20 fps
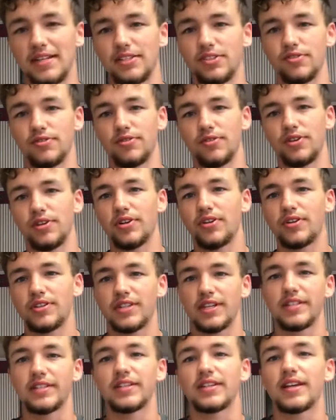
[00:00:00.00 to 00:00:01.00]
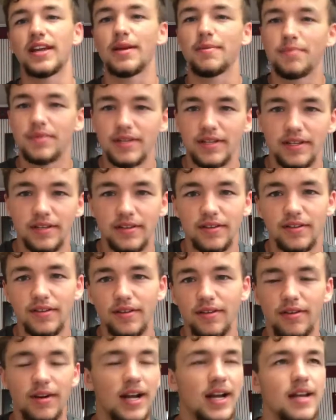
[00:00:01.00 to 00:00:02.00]
junior year because I took AP,
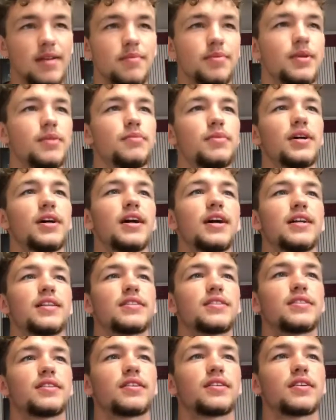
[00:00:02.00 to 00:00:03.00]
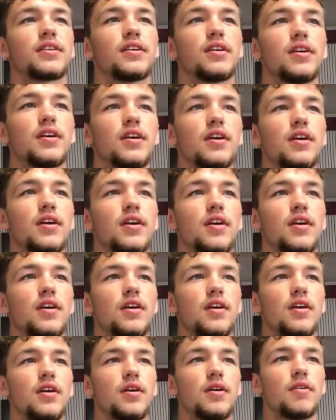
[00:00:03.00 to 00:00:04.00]
or not AP, but I took
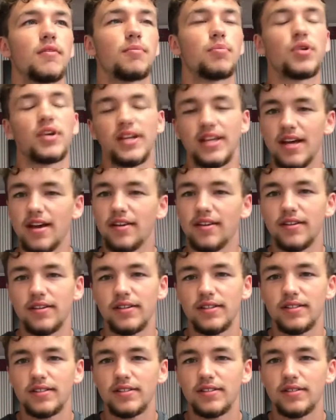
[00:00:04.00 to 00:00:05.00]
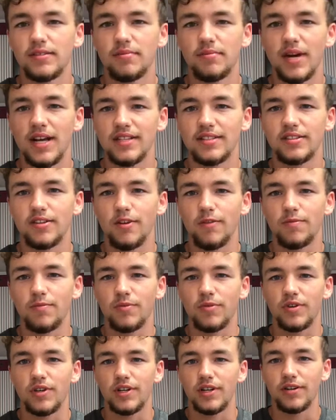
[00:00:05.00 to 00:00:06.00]
pre-calculus my
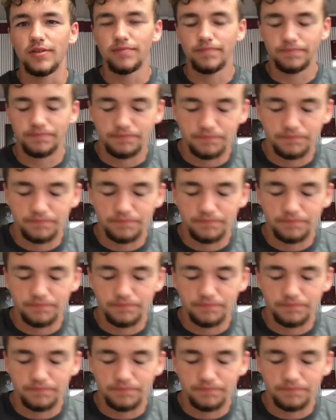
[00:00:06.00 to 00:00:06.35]
sophomore year.